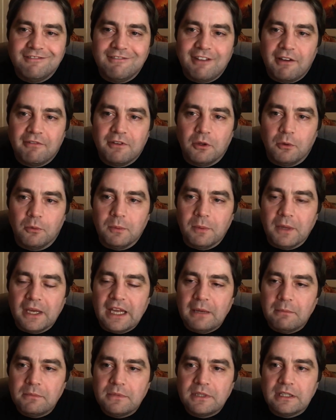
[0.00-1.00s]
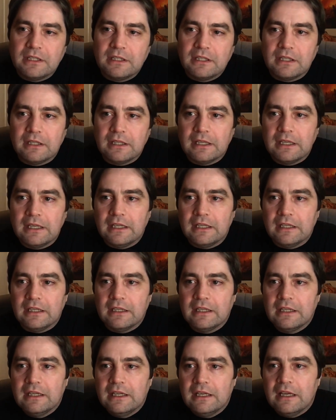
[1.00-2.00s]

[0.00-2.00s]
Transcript: I feel a wee bit empty today, and